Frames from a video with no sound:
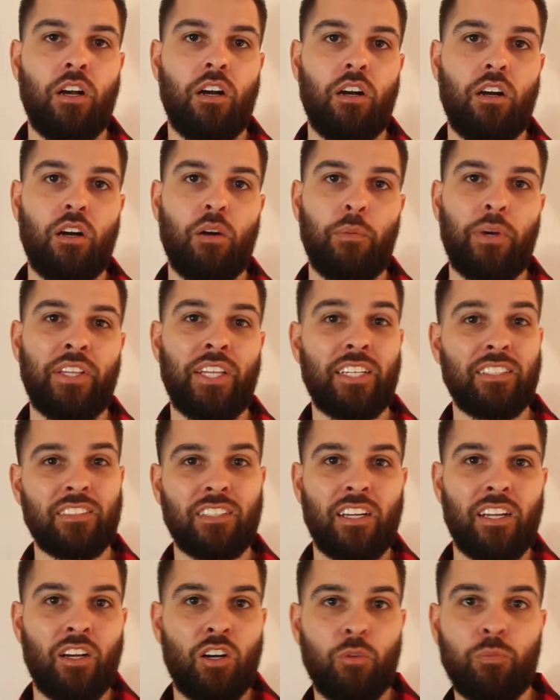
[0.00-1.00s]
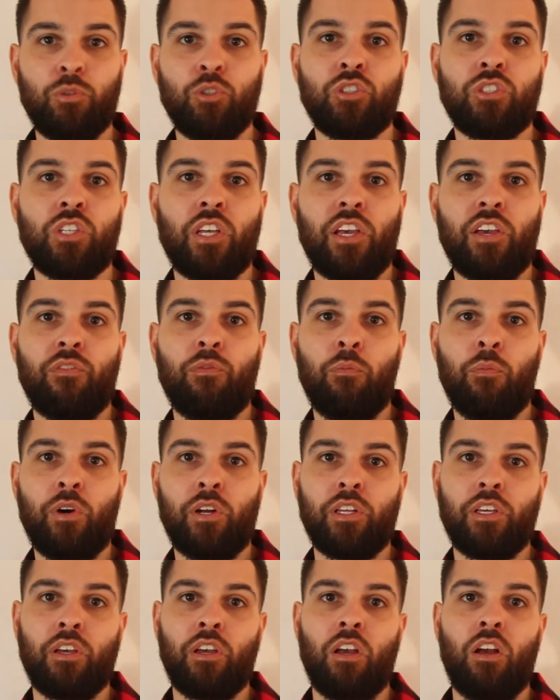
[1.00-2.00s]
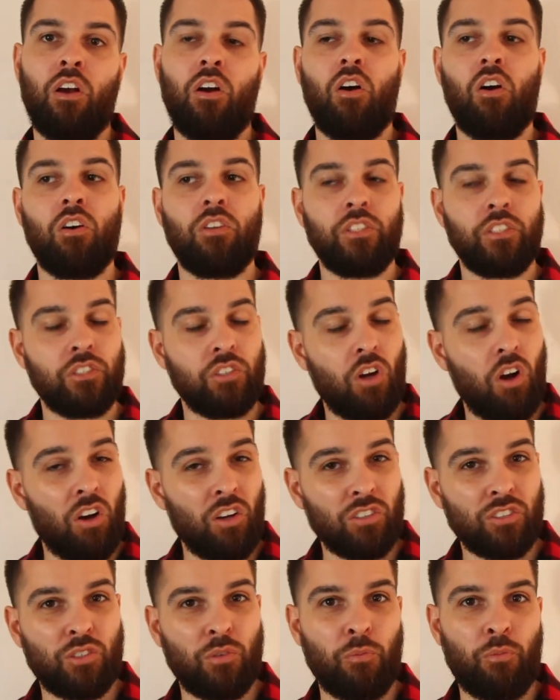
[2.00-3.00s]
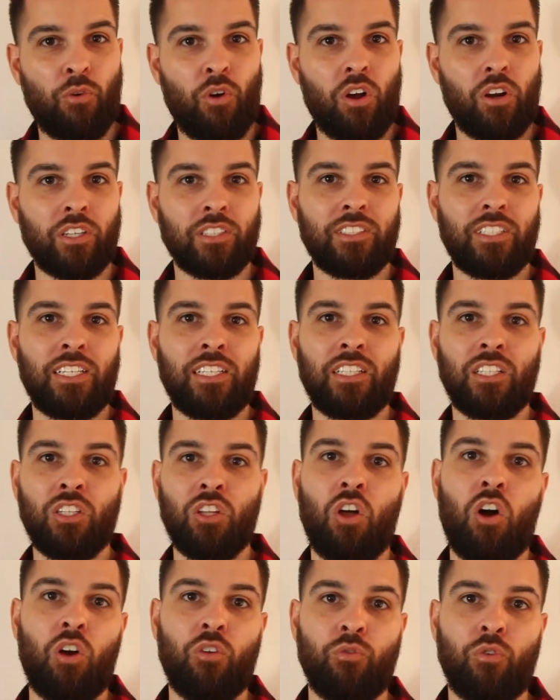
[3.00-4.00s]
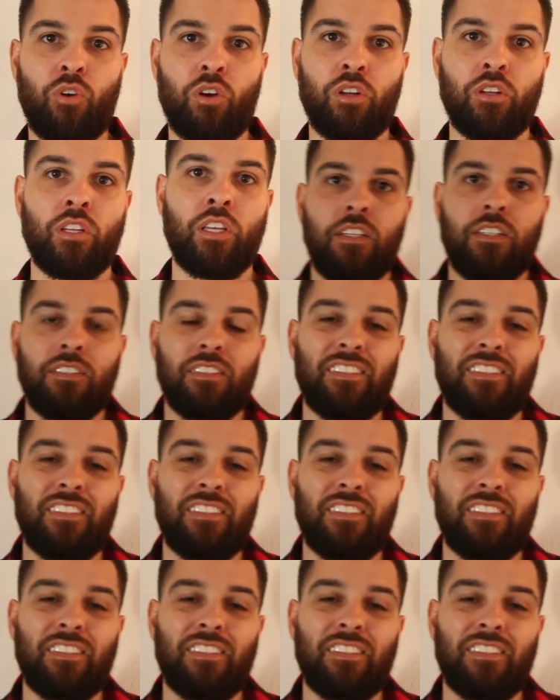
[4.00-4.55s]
and that's gonna help you save money on these awesome products in the long run.